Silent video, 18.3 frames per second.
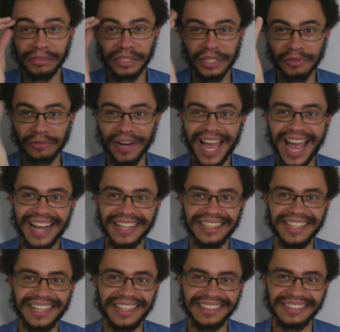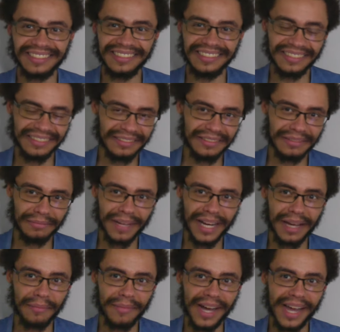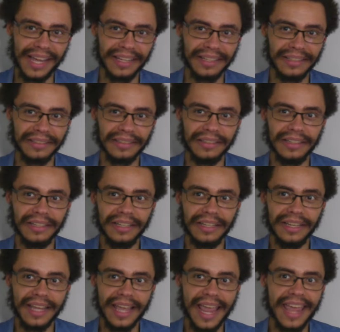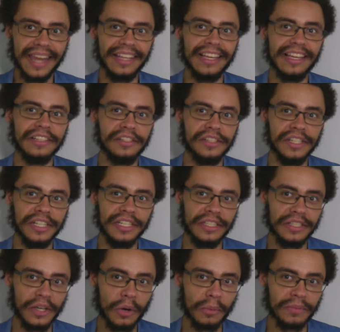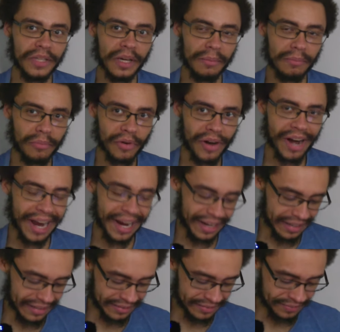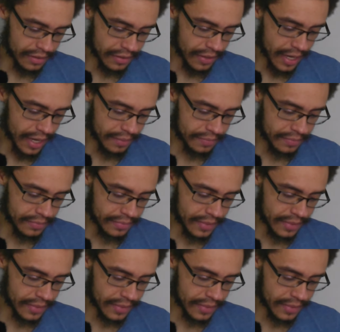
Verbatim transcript: I was just reacting, my my ADHD doped up brain. So yeah.